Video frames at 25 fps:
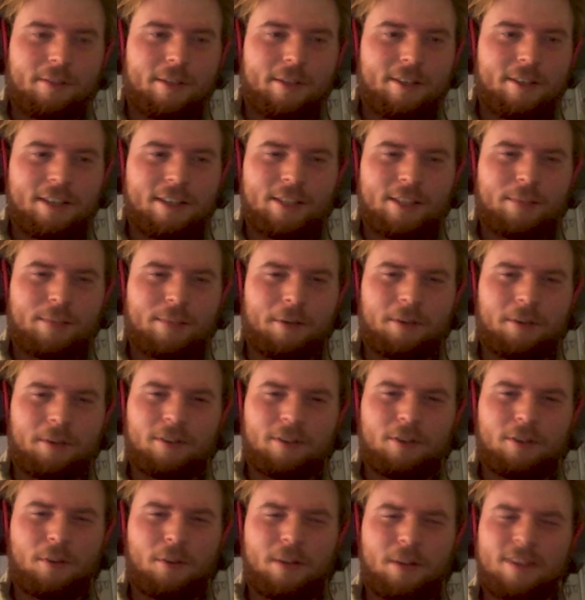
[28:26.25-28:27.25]
He spoke
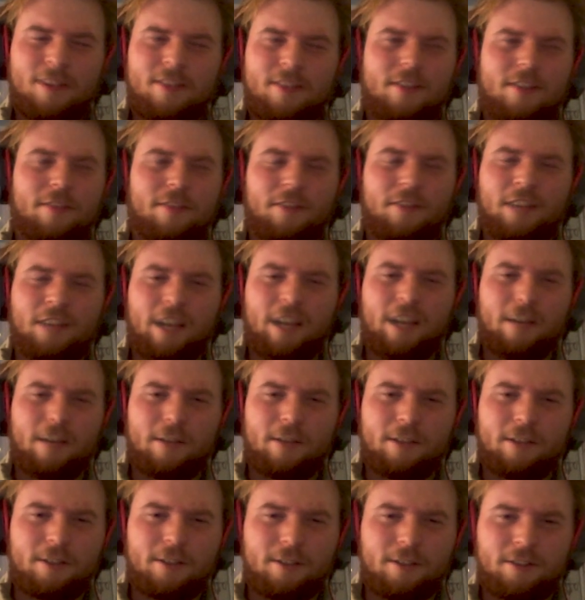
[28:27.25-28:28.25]
20 different
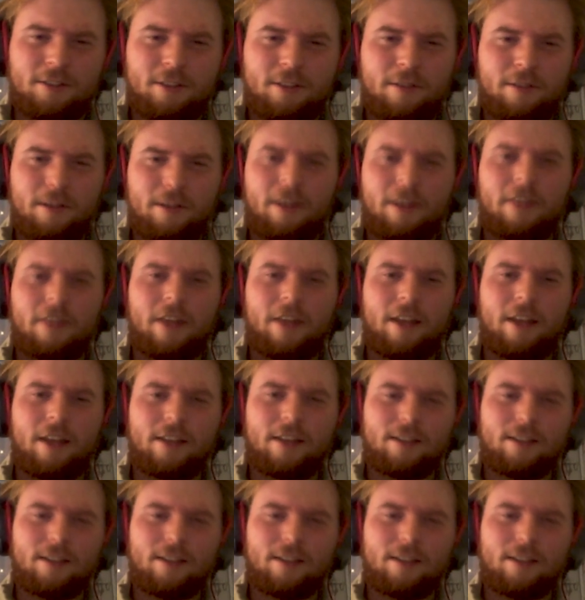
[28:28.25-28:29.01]
languages or something like that.